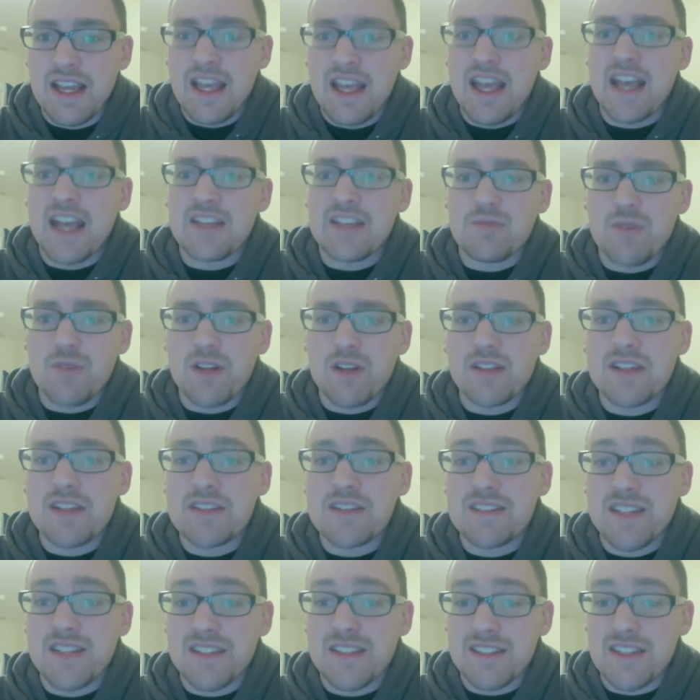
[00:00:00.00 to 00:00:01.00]
as well
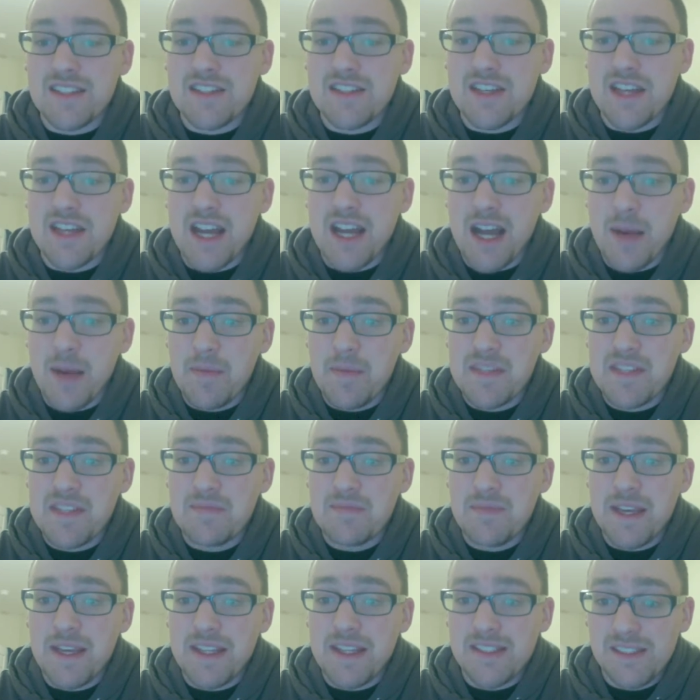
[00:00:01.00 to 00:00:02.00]
as Leslie J. Hopp's
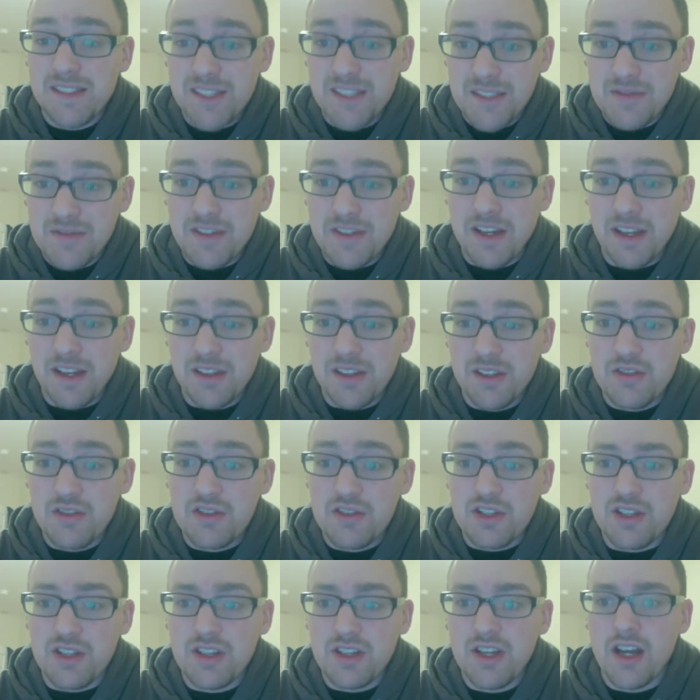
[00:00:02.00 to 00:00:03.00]
speculative
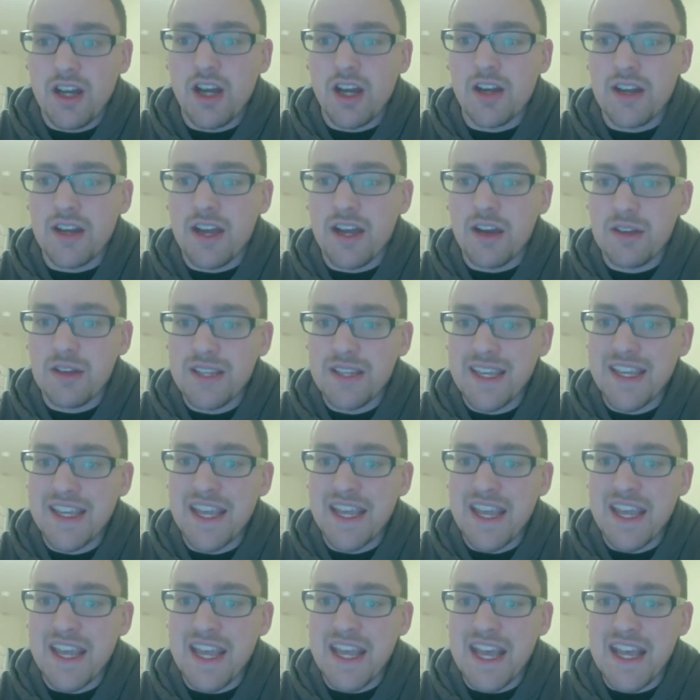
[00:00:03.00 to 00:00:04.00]
conclusion on how King
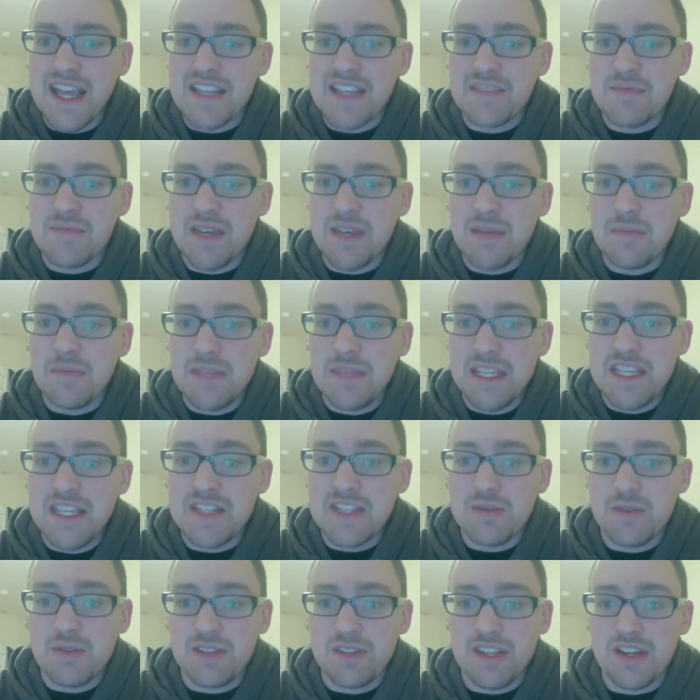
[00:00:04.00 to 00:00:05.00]
Ahaz made peace
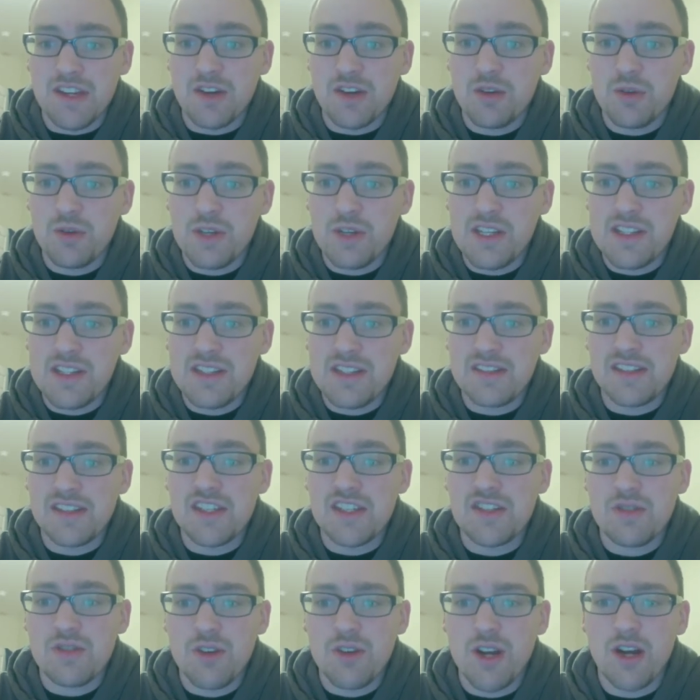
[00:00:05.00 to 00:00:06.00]
with the increasingly
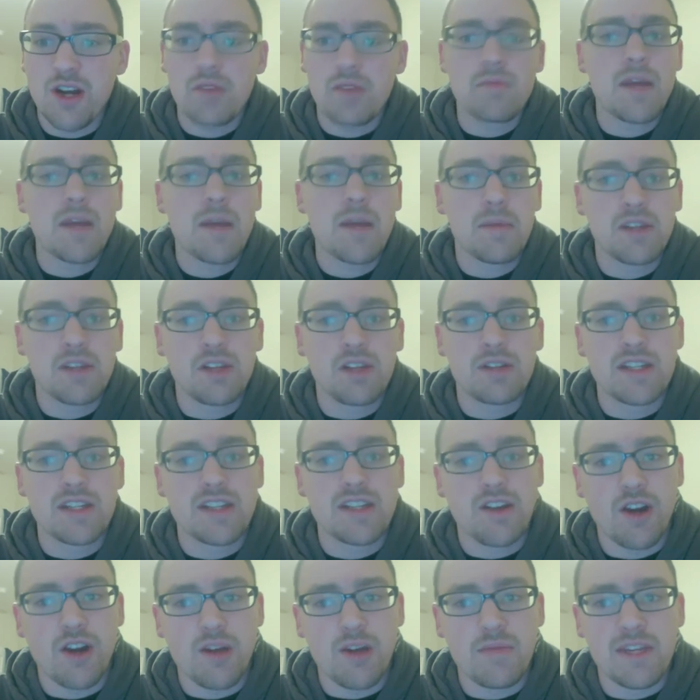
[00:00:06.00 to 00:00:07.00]
strong Babylonian
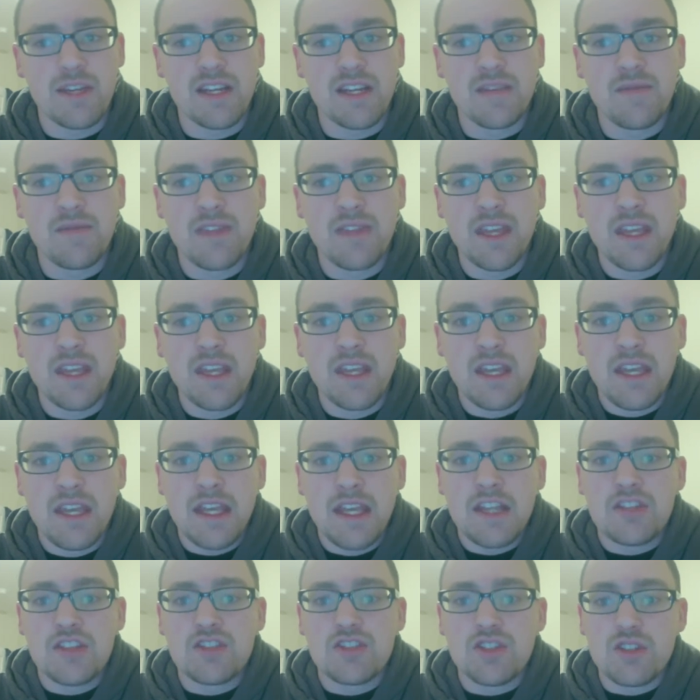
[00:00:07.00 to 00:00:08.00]
army.
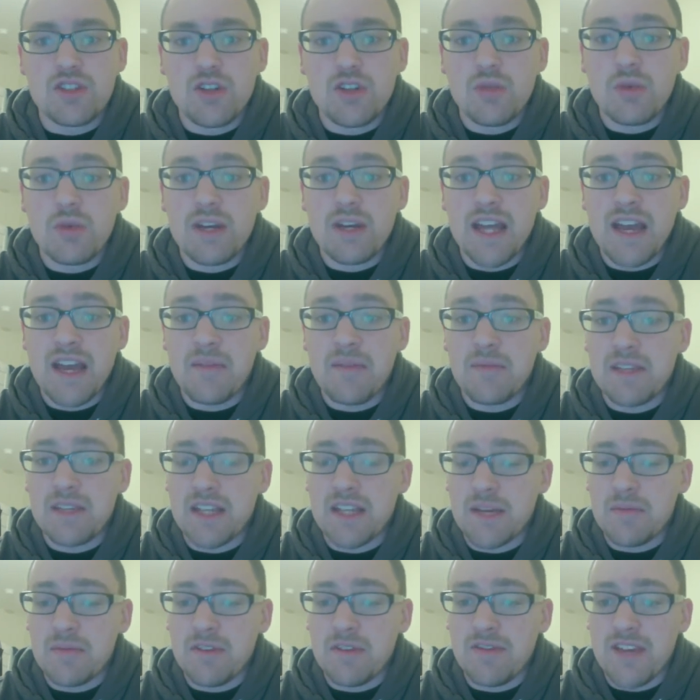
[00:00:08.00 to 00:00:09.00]
Judah would have
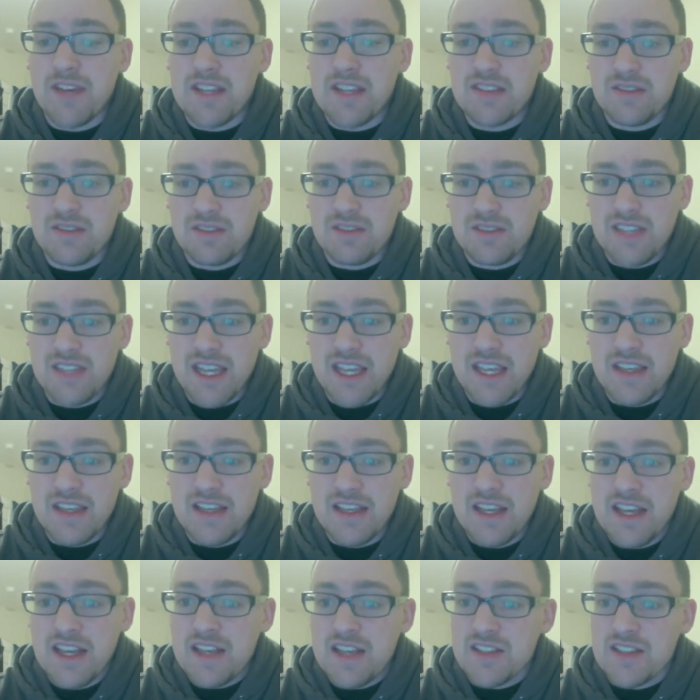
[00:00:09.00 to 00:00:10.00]
become a vassal state
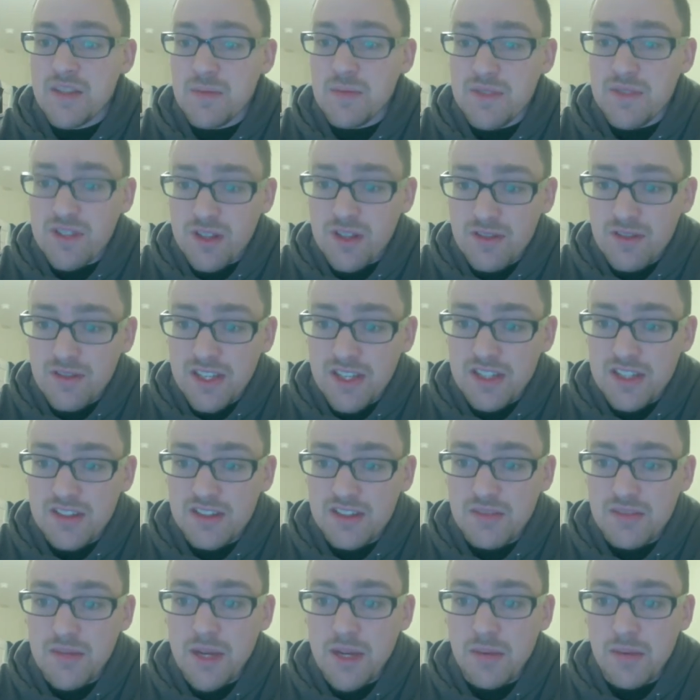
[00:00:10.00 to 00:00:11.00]
subservient to the
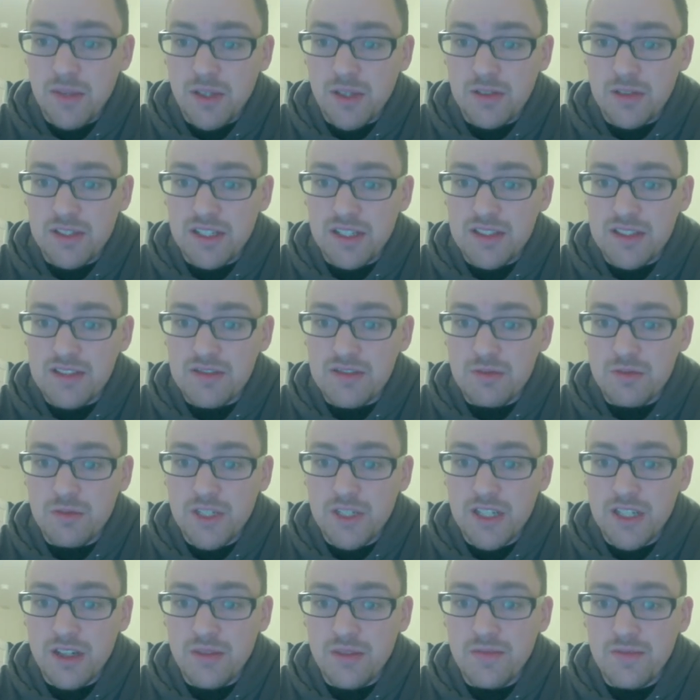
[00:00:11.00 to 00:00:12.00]
Babylonians'
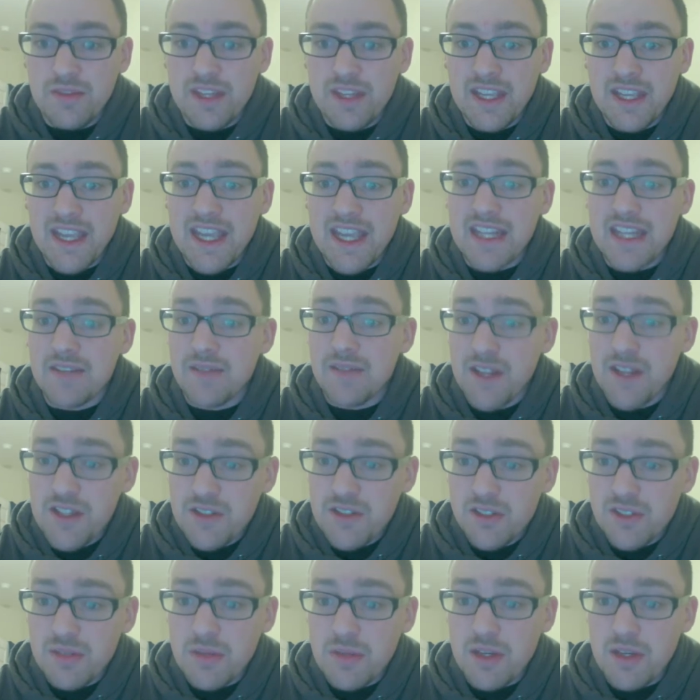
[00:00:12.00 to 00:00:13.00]
will, and
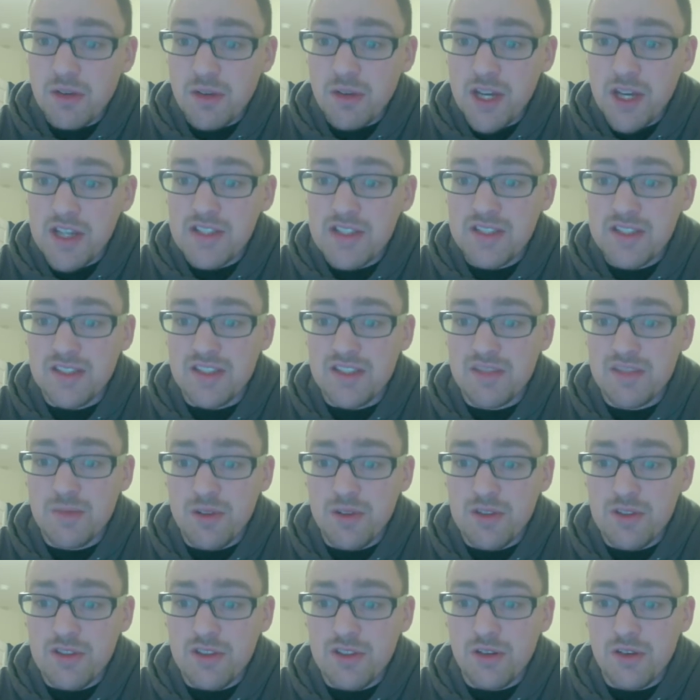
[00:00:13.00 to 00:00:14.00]
eventually be crushed and
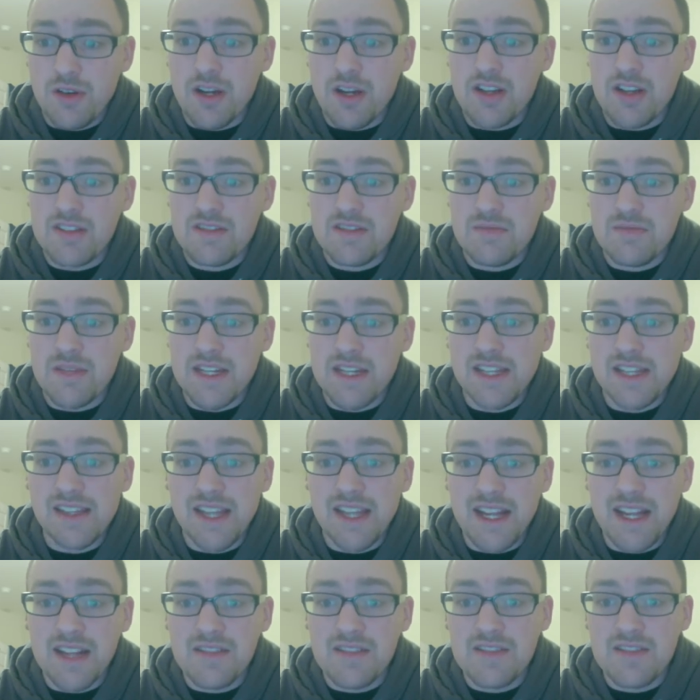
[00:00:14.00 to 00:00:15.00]
dispersed across many
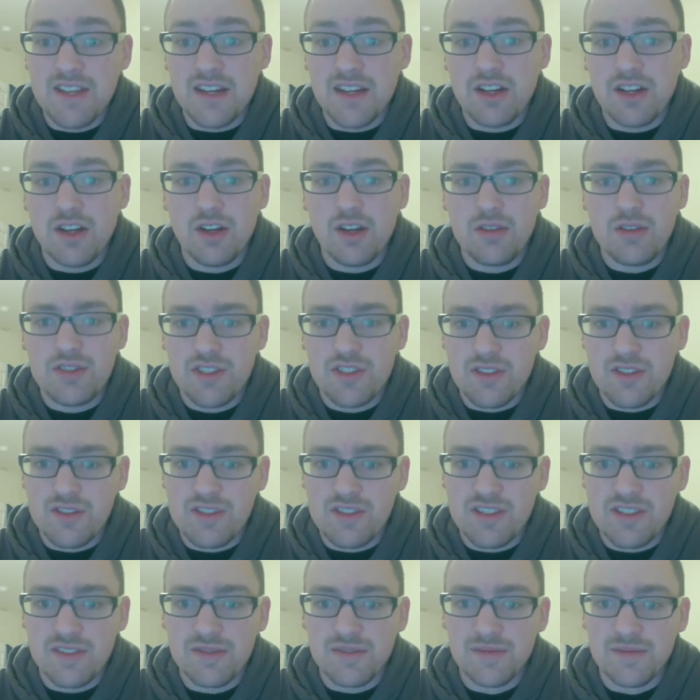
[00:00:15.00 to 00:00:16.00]
lands and
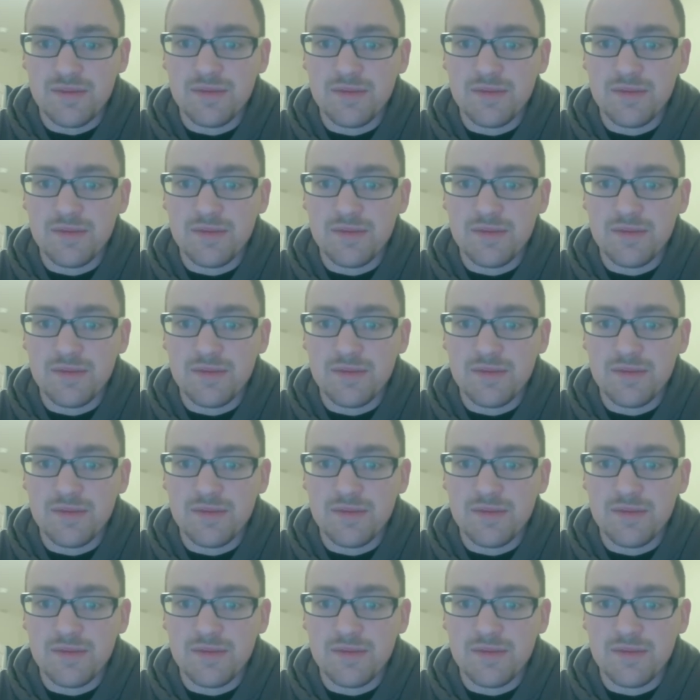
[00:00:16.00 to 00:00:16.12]
cultures.